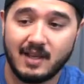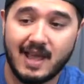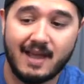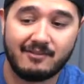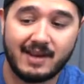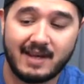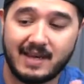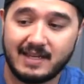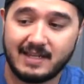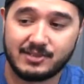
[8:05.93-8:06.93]
haven't had
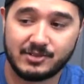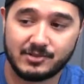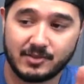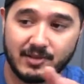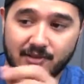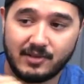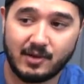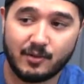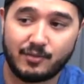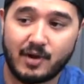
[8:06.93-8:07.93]
any issues with, you
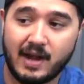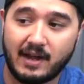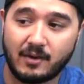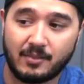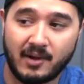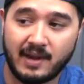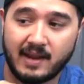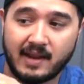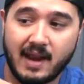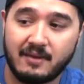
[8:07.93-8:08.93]
know, fraying or
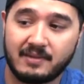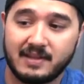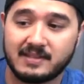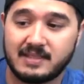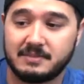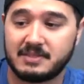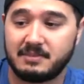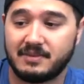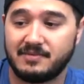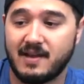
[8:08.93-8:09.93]
breaking. Everything seems to
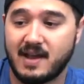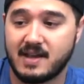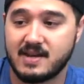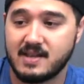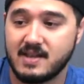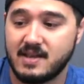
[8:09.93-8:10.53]
be fine.